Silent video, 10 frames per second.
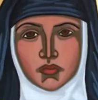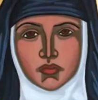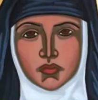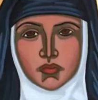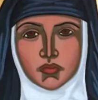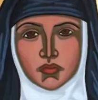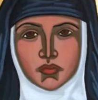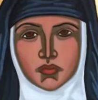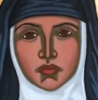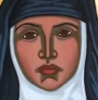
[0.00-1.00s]

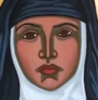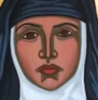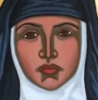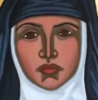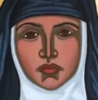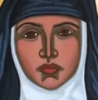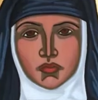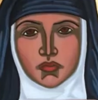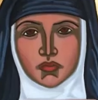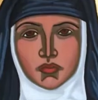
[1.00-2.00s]

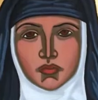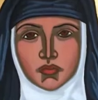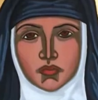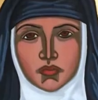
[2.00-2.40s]
(no one is talking)